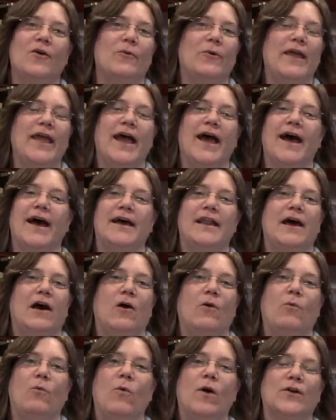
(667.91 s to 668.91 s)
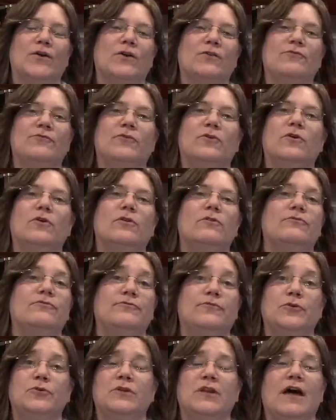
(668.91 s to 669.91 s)
We had a wonderful
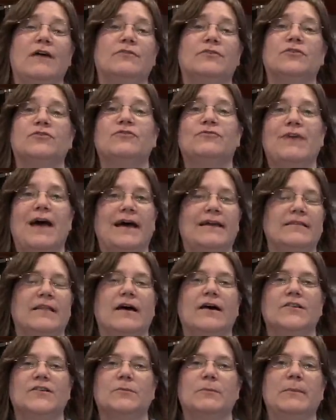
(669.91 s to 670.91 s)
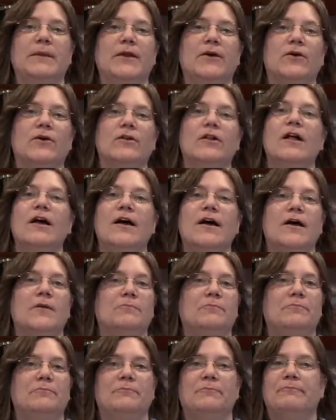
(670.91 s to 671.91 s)
food lovers fat loss meal,
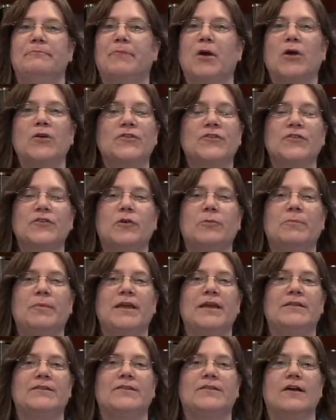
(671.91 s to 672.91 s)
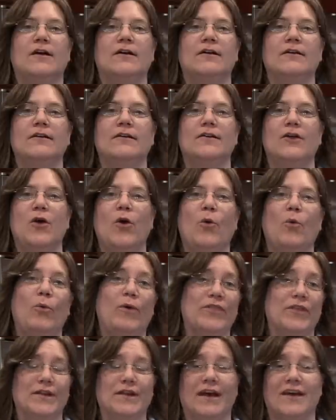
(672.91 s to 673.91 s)
personal pizza
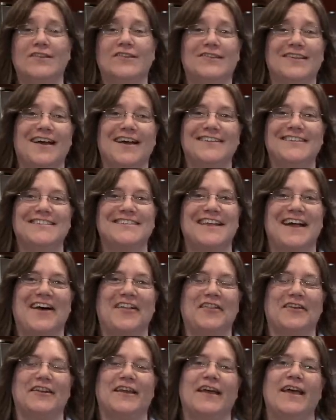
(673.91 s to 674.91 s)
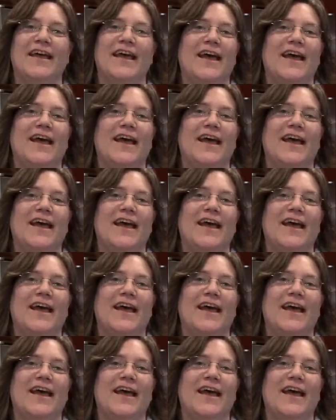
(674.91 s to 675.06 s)
with a nice side salad.